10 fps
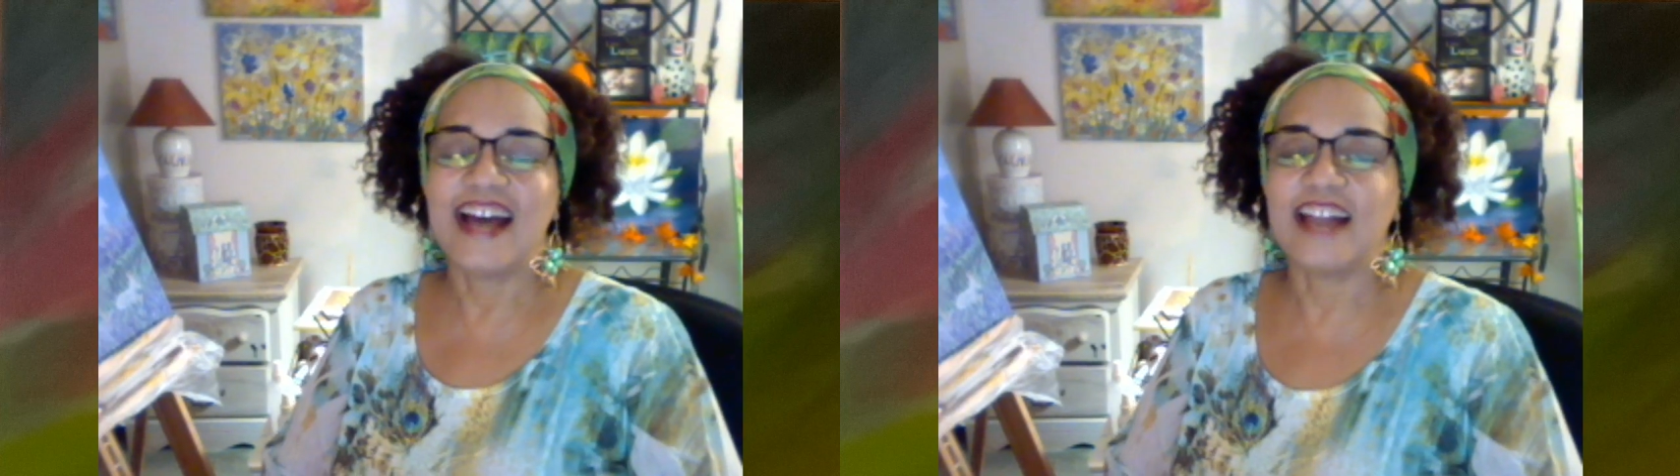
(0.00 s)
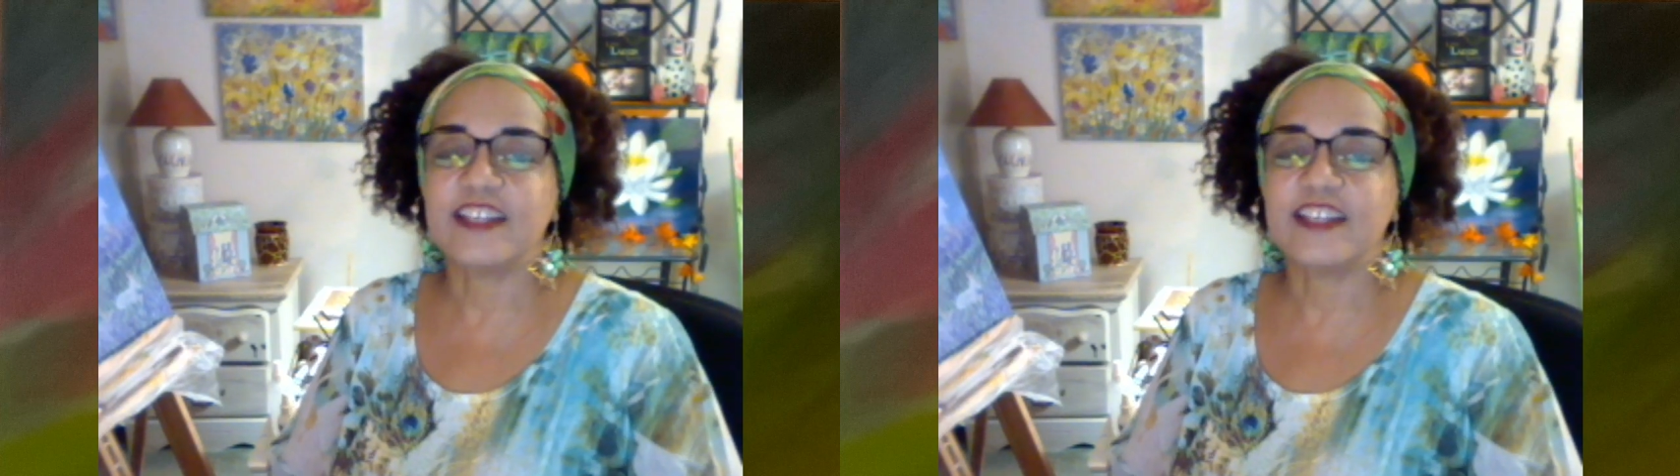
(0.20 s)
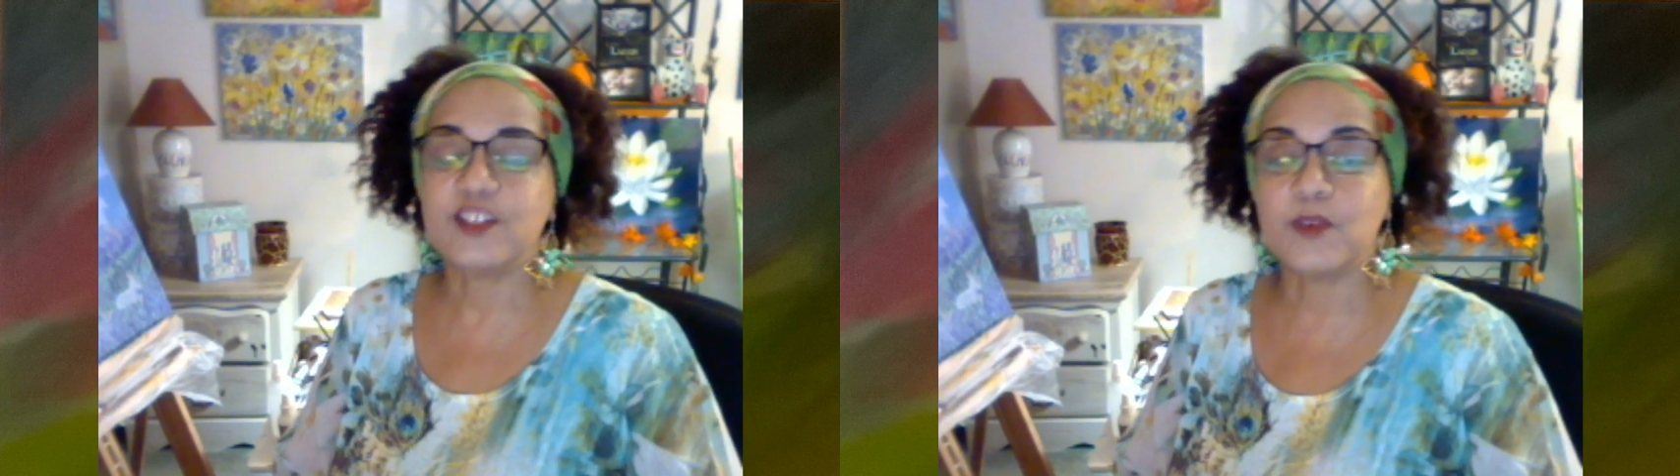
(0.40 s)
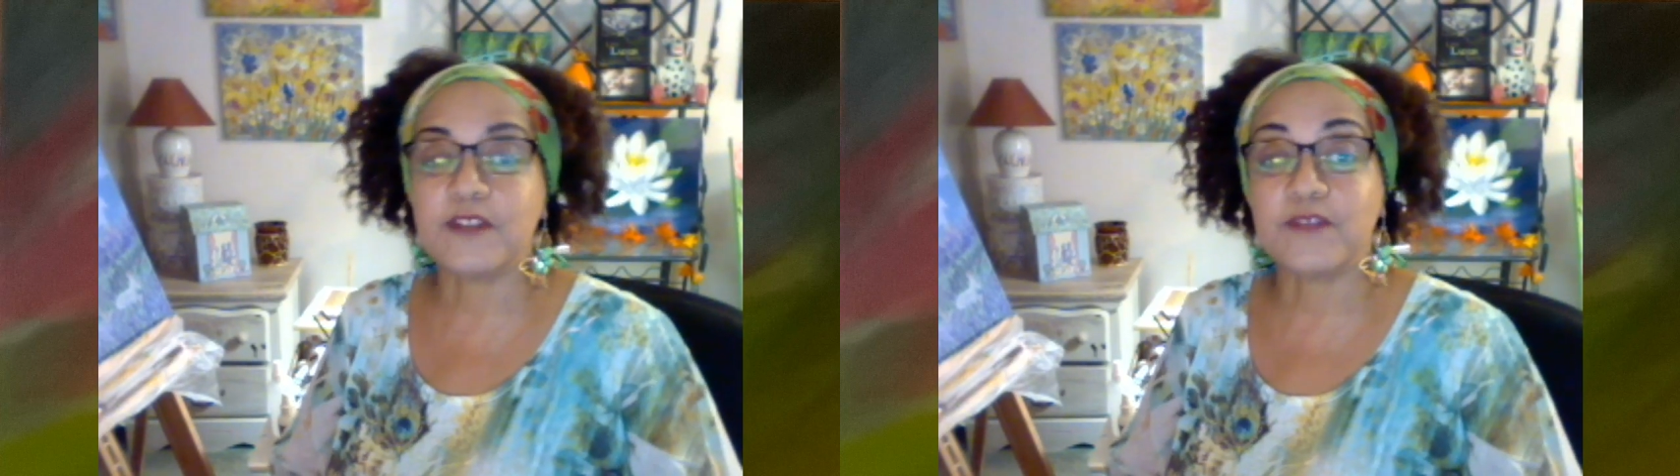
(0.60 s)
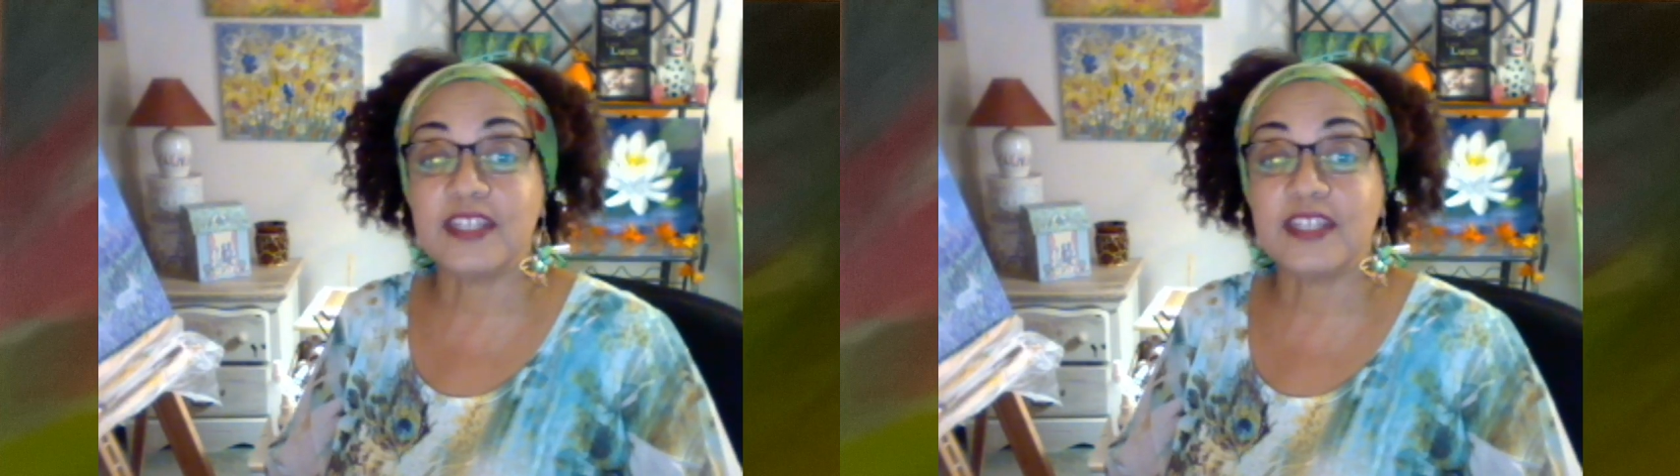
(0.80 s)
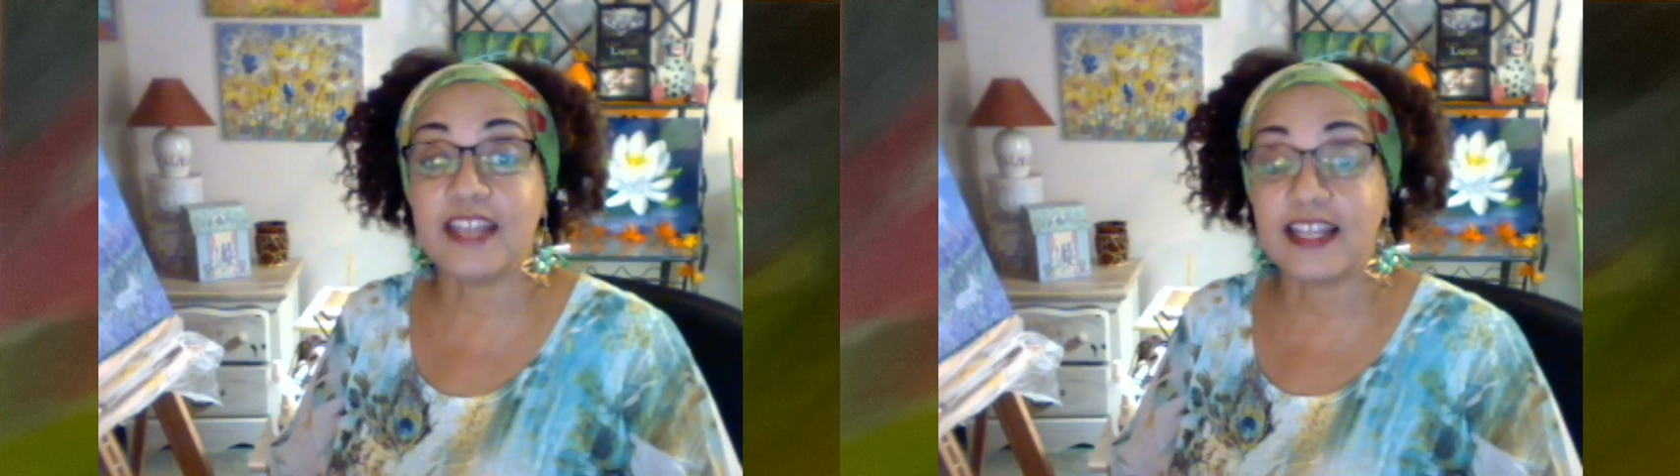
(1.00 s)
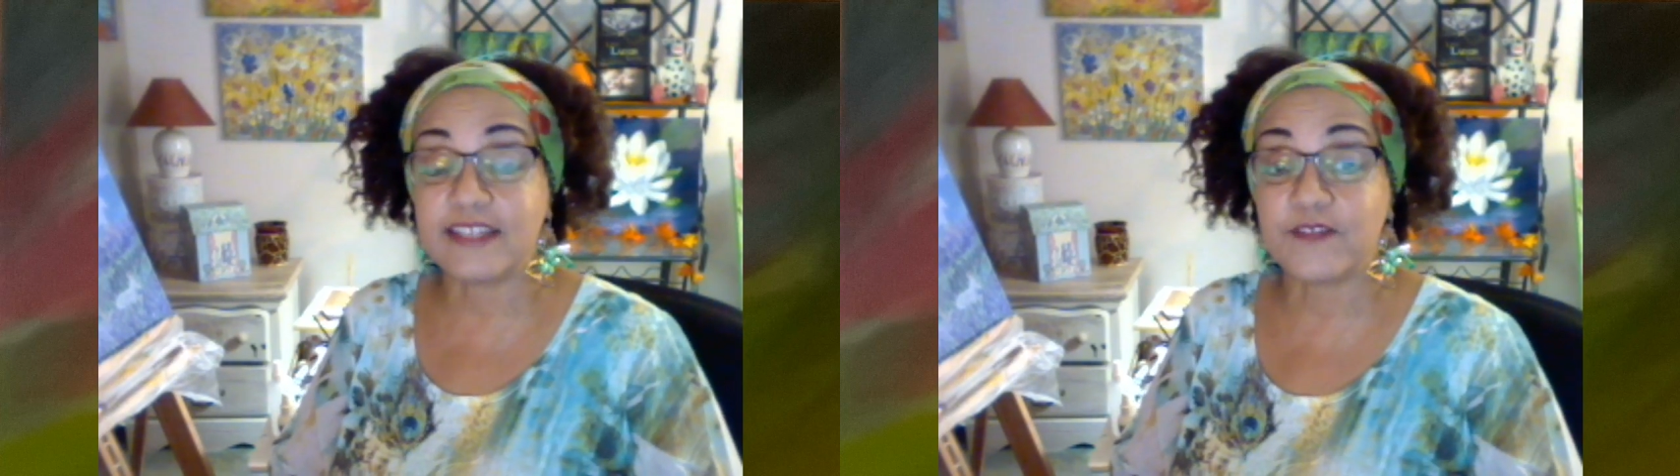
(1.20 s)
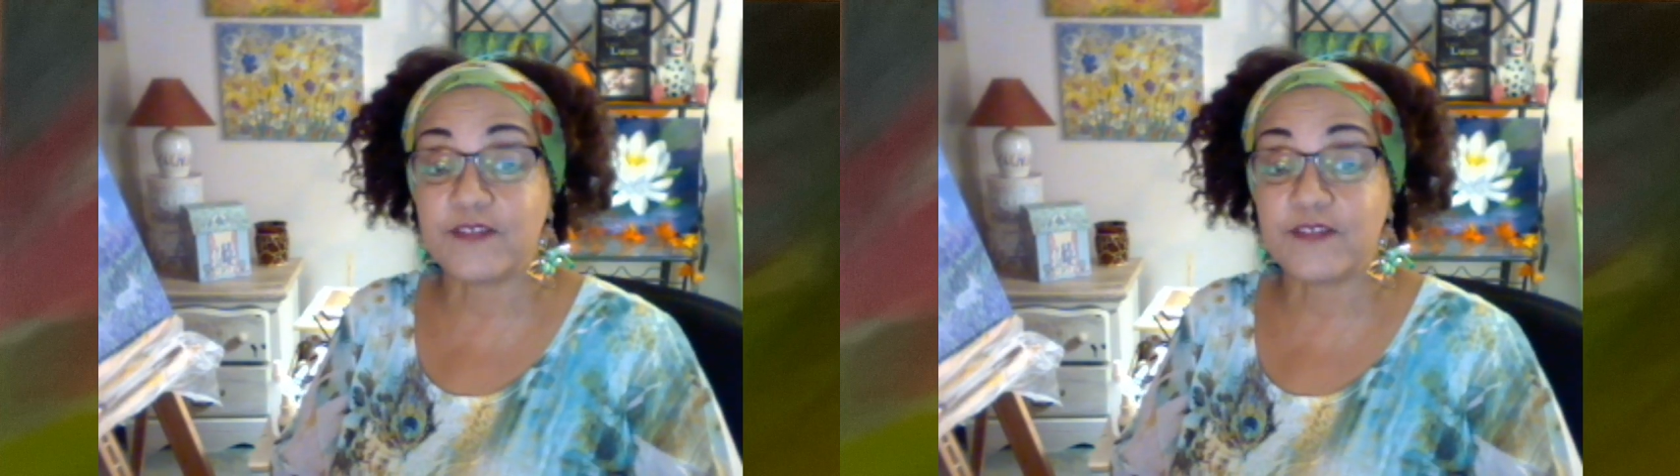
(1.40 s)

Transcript: unless you want to phonet